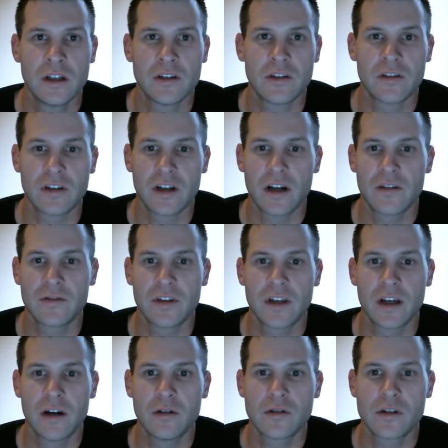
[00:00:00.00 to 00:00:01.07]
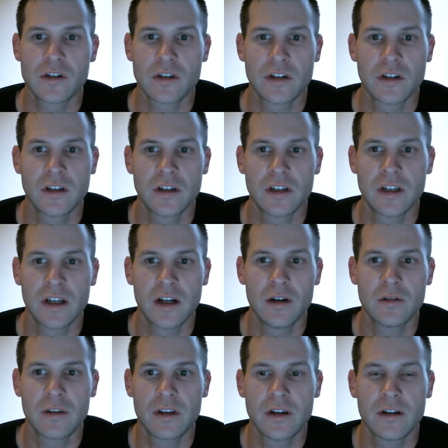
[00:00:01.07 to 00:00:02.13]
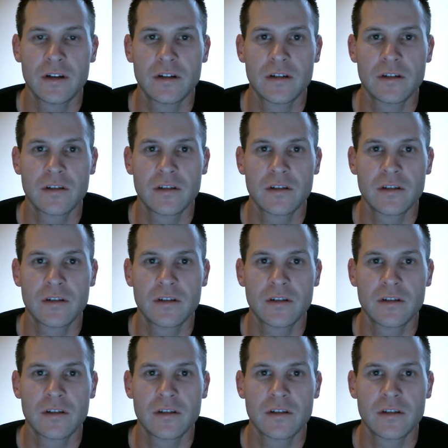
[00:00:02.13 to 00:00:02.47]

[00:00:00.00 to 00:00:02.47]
Just get off the couch, get out there,